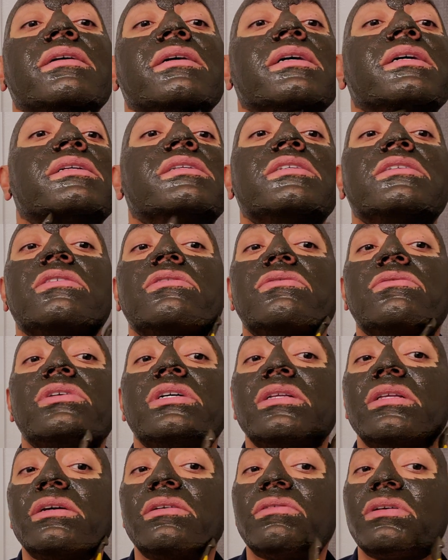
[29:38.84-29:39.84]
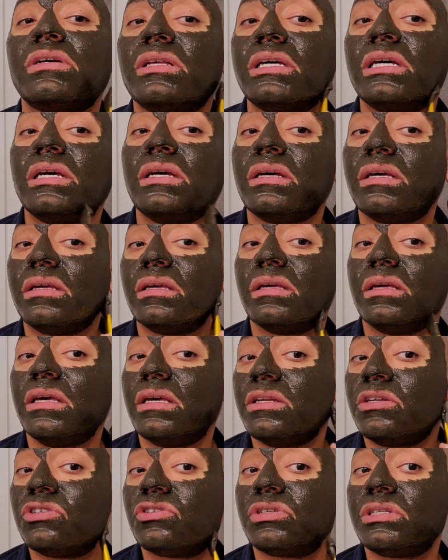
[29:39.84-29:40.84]
it's a really, really
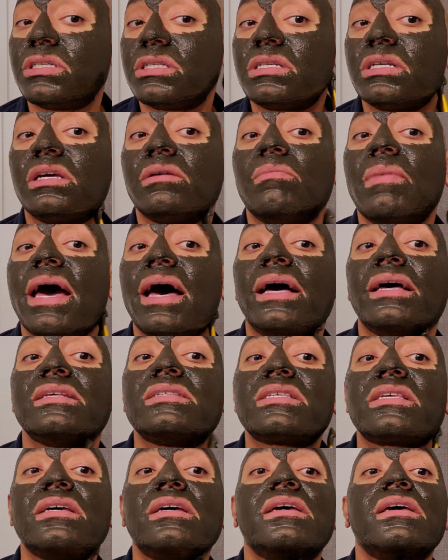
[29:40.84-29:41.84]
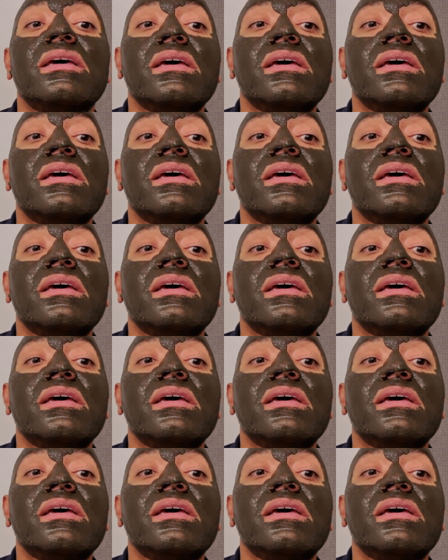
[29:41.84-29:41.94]
interesting mask.